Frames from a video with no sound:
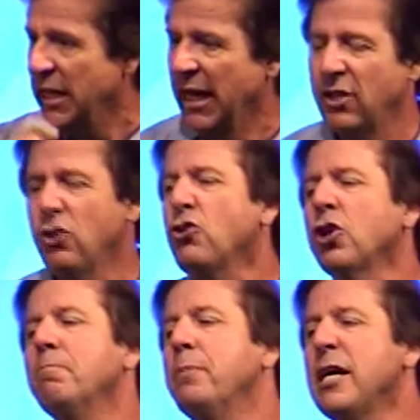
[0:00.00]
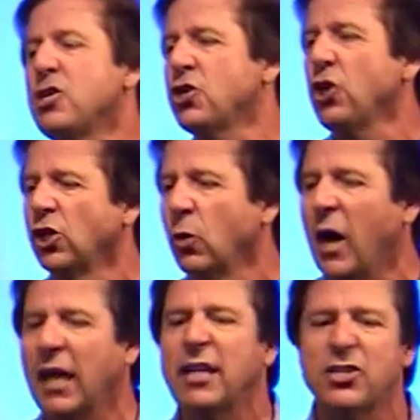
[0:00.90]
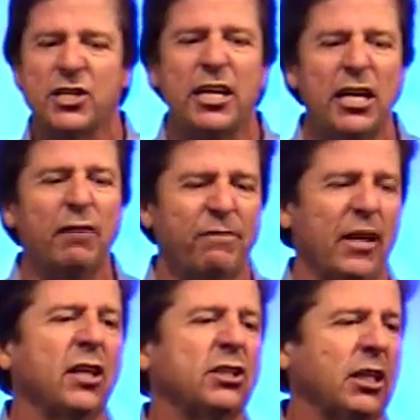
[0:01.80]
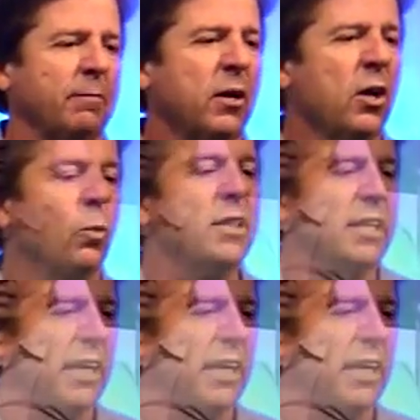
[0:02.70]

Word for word: and you can be sure that while he's sitting at fellowship with the